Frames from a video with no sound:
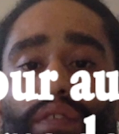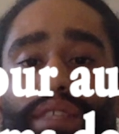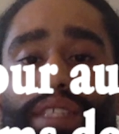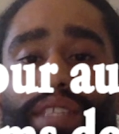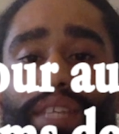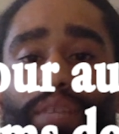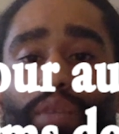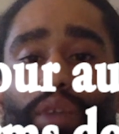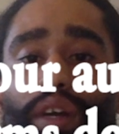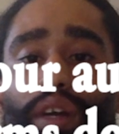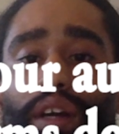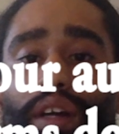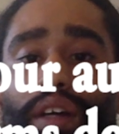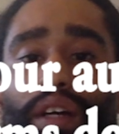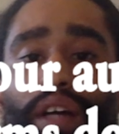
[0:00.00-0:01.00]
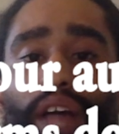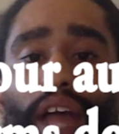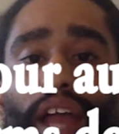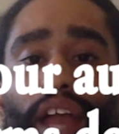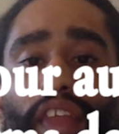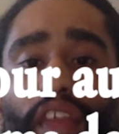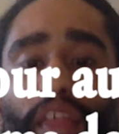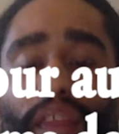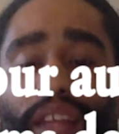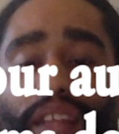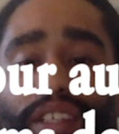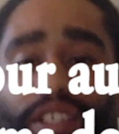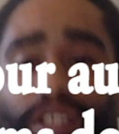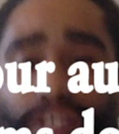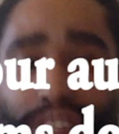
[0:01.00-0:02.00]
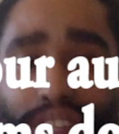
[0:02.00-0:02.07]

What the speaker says: of teamwork. And I think that's